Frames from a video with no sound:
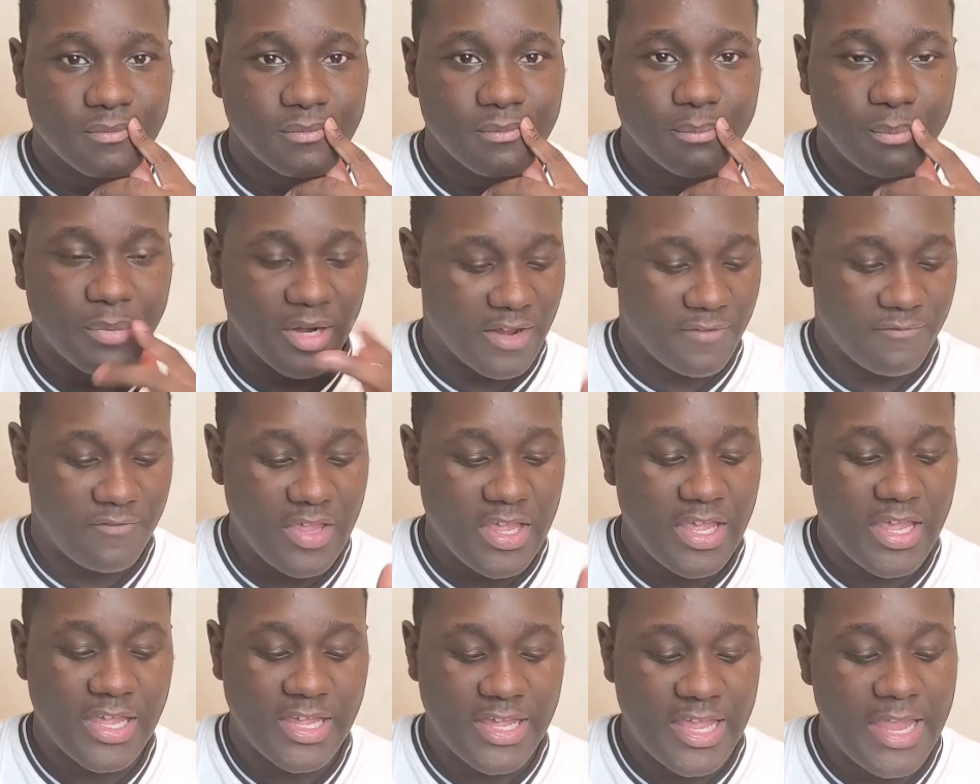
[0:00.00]
But if he
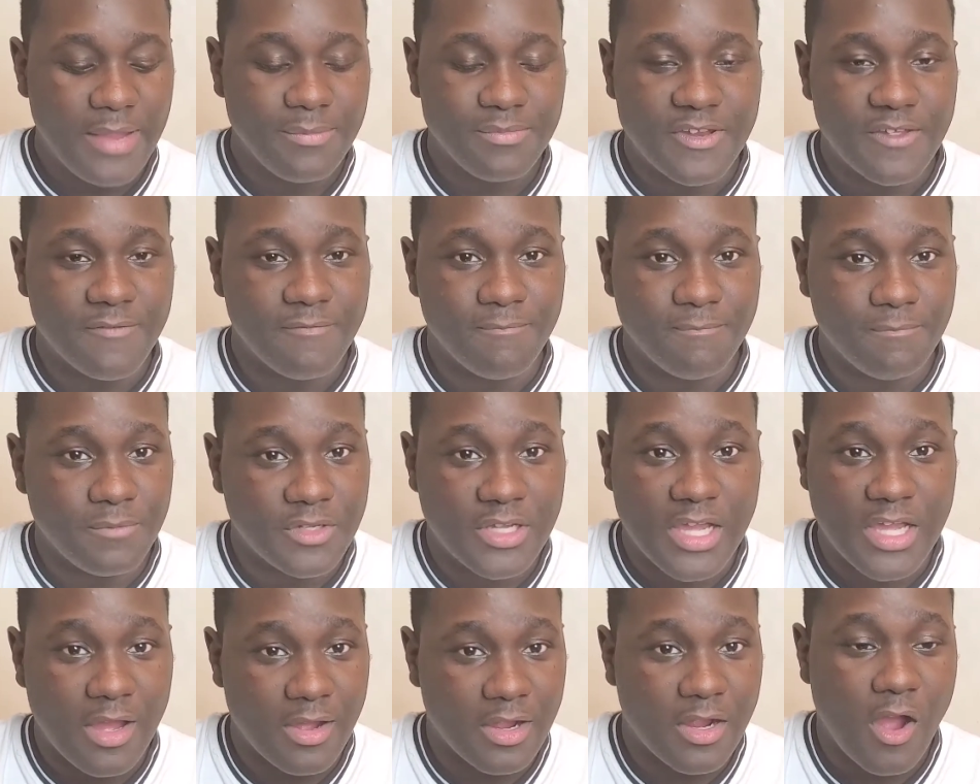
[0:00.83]
can keep
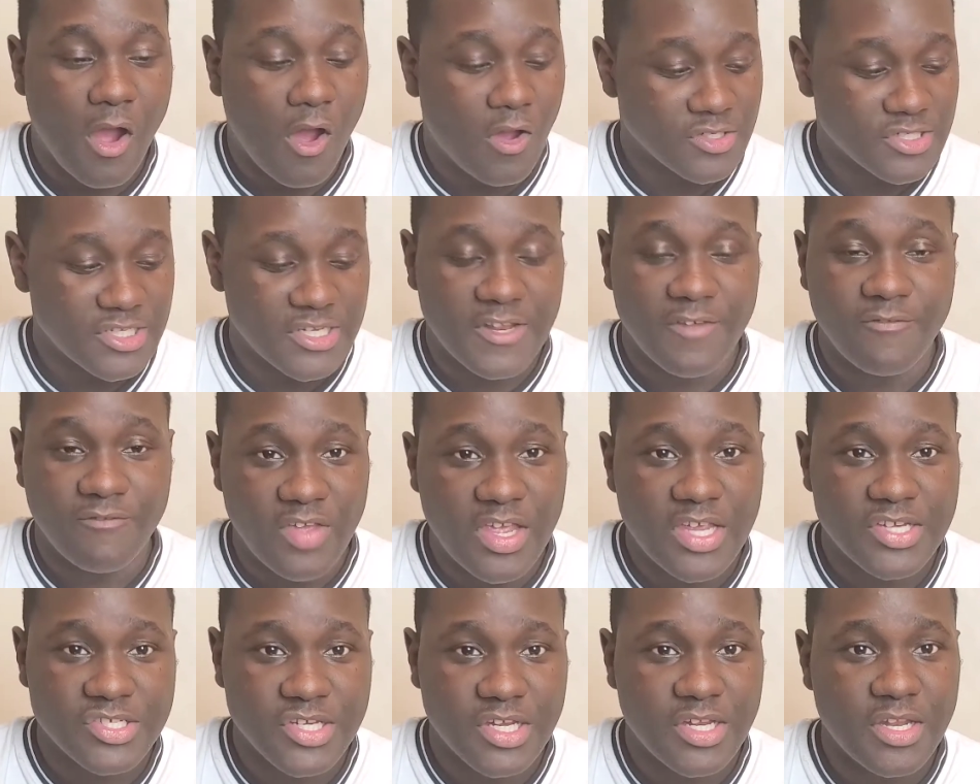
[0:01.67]
causing
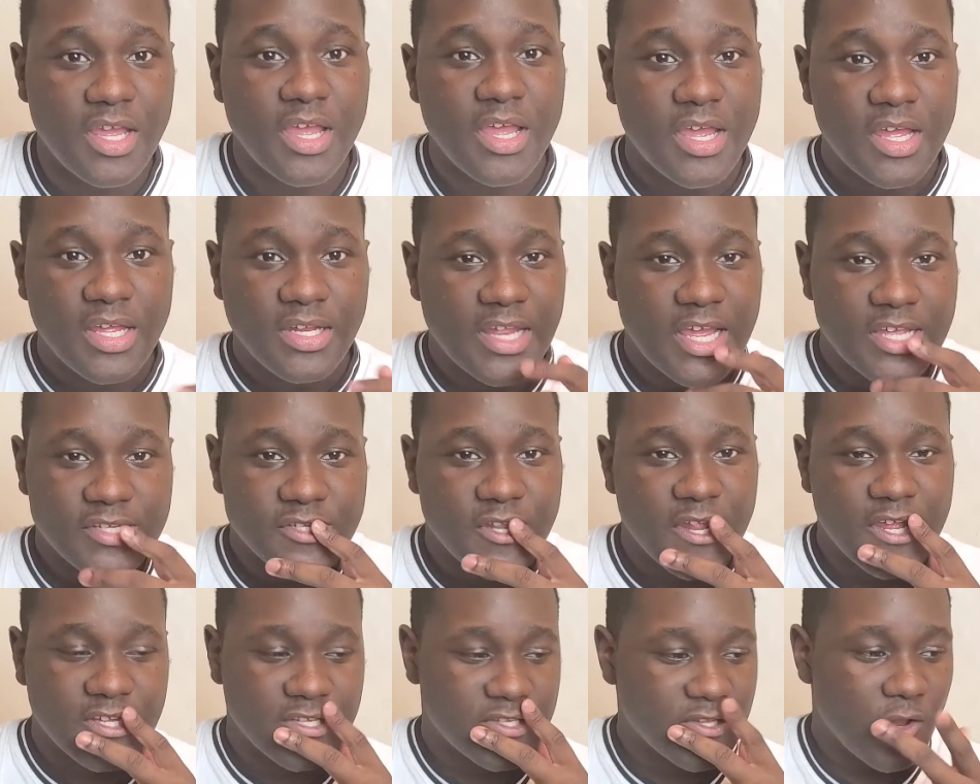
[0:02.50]
division, that's
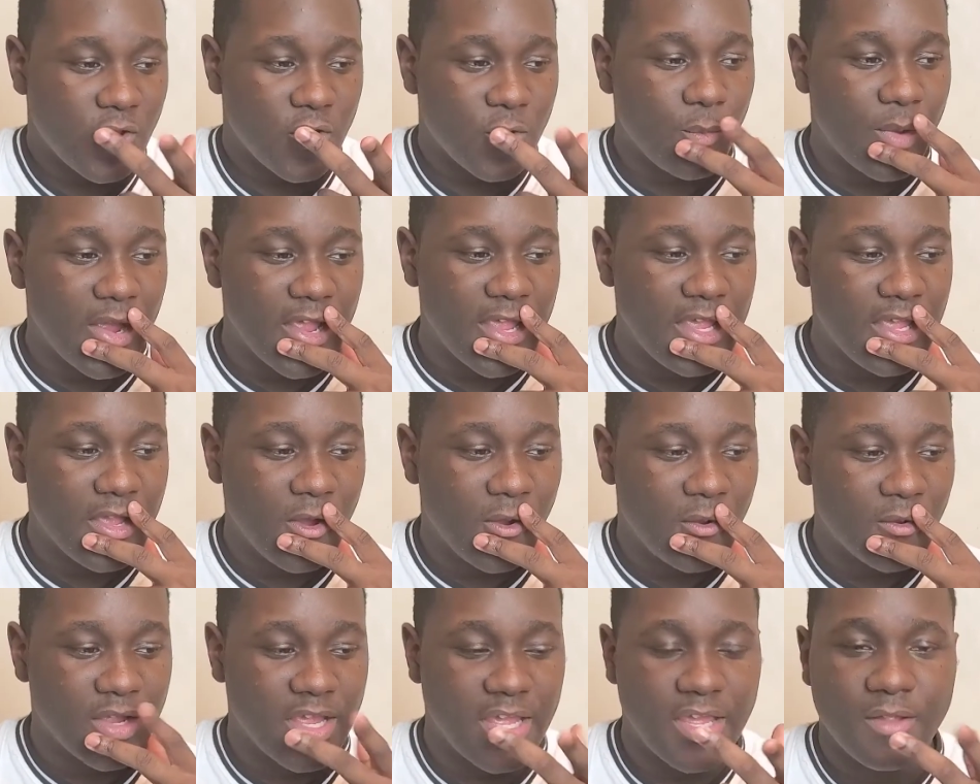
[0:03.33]
the only way he
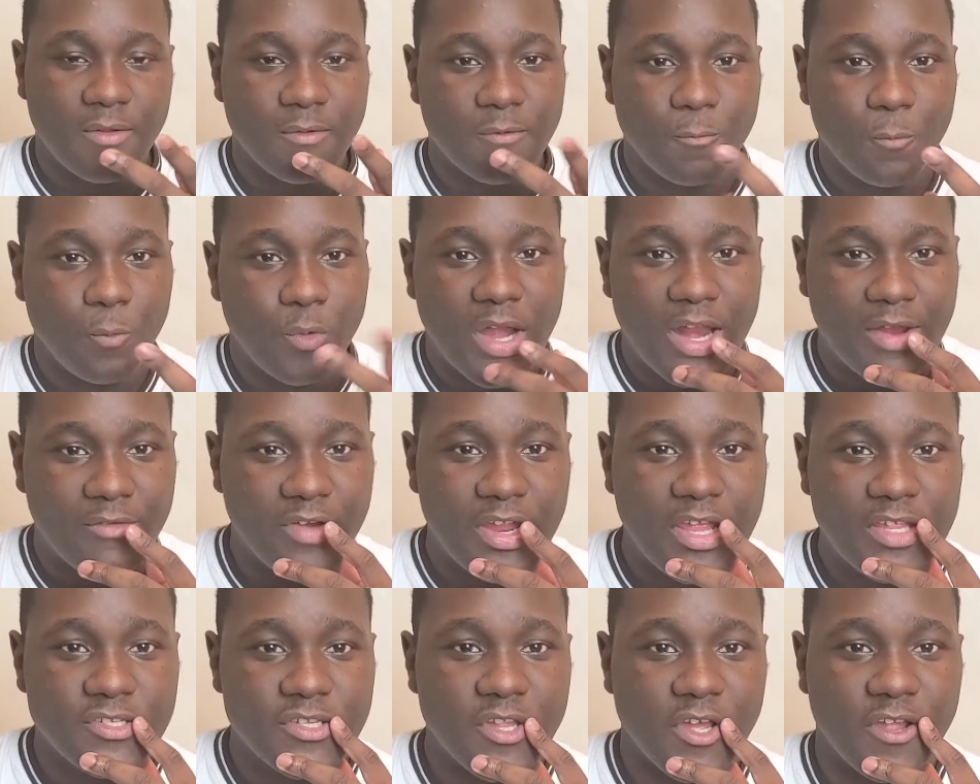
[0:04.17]
going to get whatever
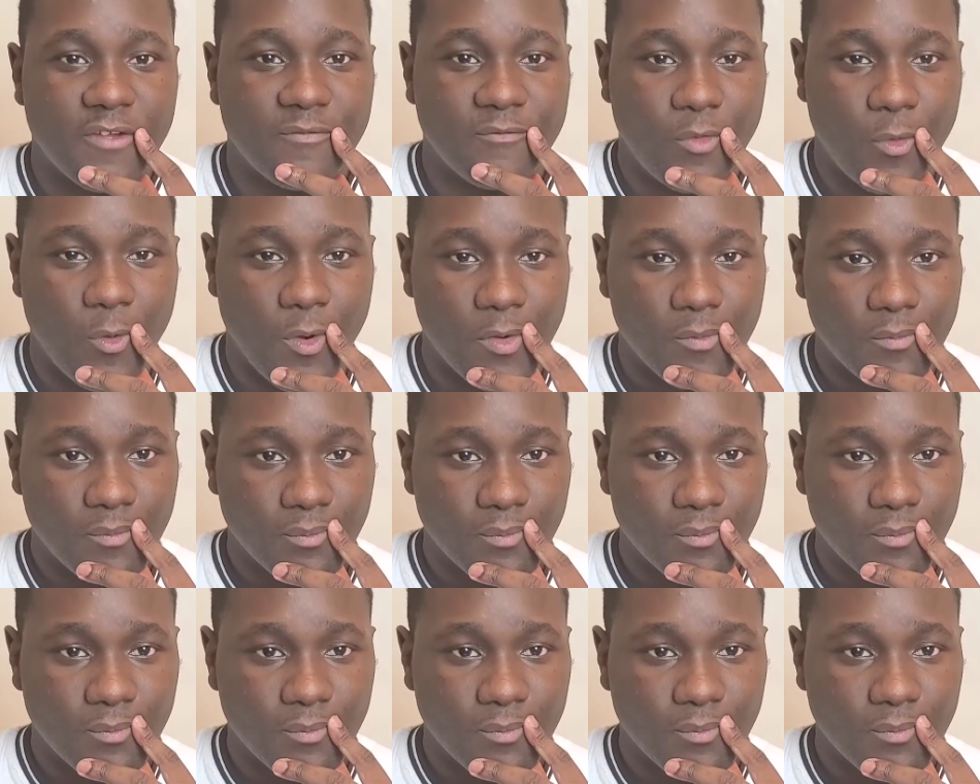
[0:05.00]
he's looking for.